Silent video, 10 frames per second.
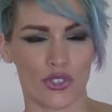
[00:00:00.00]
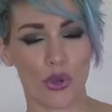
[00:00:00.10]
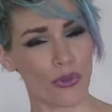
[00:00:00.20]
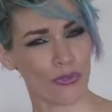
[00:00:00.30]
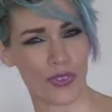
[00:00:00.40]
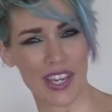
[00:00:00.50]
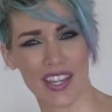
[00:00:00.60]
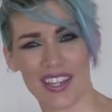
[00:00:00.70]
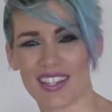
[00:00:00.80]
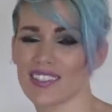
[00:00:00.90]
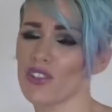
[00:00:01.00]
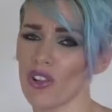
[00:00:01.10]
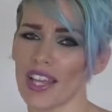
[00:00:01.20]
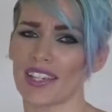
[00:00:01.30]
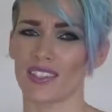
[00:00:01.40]
Don't fear, it's not
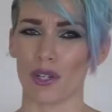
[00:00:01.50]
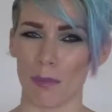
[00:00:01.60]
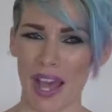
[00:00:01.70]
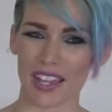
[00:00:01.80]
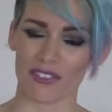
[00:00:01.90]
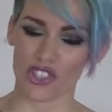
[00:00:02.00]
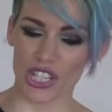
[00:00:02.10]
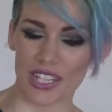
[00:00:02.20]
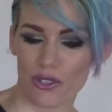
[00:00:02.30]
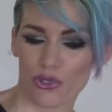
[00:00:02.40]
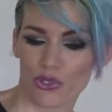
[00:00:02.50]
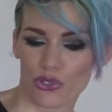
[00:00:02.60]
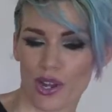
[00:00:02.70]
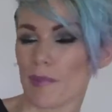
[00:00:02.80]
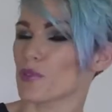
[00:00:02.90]
like he's got a bag of Cheetos
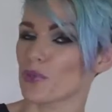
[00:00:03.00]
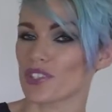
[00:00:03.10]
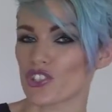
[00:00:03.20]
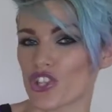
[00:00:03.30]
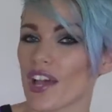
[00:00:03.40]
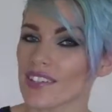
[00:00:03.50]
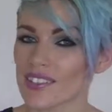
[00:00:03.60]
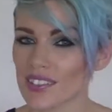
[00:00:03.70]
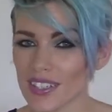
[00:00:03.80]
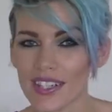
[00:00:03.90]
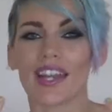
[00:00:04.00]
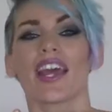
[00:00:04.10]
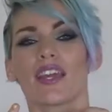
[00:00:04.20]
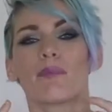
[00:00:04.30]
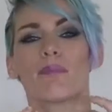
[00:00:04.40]
strapped to his chest and a
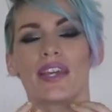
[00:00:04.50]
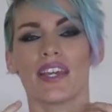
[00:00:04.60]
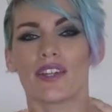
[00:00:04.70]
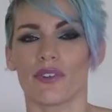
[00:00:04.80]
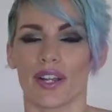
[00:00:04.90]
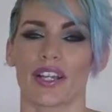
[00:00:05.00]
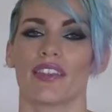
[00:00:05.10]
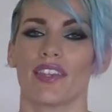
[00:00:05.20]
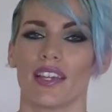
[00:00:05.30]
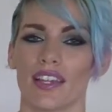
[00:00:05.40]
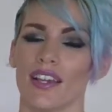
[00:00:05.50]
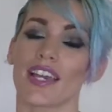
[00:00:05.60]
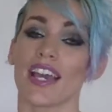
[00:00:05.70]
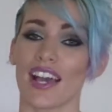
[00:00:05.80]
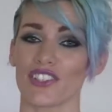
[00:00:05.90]
neck beard or anything.
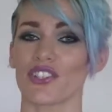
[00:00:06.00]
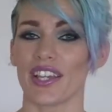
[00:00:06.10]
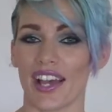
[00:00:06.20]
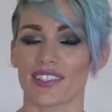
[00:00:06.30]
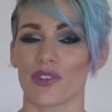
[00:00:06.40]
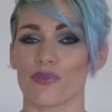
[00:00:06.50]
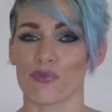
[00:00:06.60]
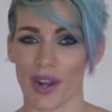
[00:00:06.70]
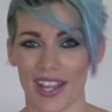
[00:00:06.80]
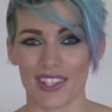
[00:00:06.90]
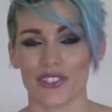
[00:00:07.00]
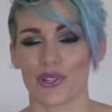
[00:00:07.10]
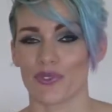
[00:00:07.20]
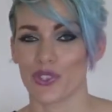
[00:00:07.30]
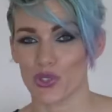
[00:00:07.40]
He actually has a range
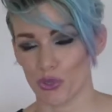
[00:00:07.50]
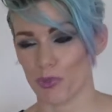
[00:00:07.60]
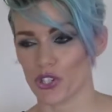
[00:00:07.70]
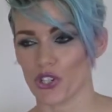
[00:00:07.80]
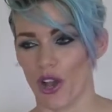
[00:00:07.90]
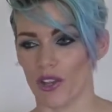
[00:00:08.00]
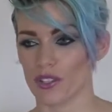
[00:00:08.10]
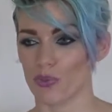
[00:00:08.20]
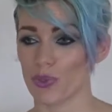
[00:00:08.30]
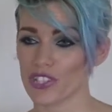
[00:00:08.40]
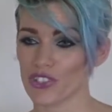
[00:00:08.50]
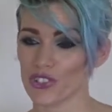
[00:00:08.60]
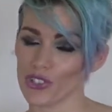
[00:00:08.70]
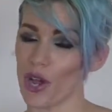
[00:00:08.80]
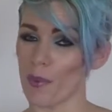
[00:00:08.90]
of super shirts, which
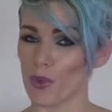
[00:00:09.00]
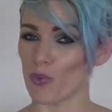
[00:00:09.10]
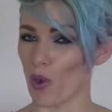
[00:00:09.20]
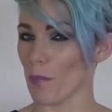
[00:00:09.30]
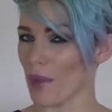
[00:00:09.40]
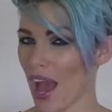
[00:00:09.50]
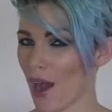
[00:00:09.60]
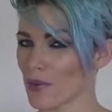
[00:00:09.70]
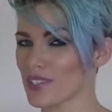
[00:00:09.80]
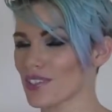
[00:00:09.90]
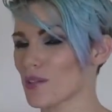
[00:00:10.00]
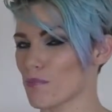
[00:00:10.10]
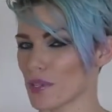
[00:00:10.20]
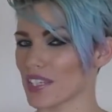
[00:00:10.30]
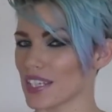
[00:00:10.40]
determine what powers and
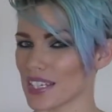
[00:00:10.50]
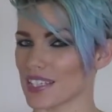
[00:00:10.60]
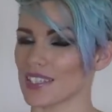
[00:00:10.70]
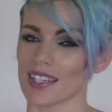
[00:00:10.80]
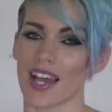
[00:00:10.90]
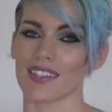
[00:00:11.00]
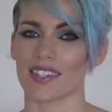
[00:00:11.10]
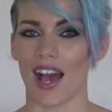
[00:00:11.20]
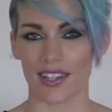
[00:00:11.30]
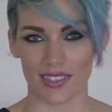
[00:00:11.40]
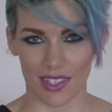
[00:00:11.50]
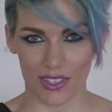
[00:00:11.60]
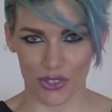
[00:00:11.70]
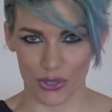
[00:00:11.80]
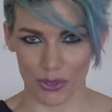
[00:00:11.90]
abilities he has
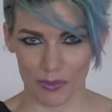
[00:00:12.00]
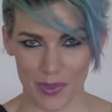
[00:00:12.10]
access to.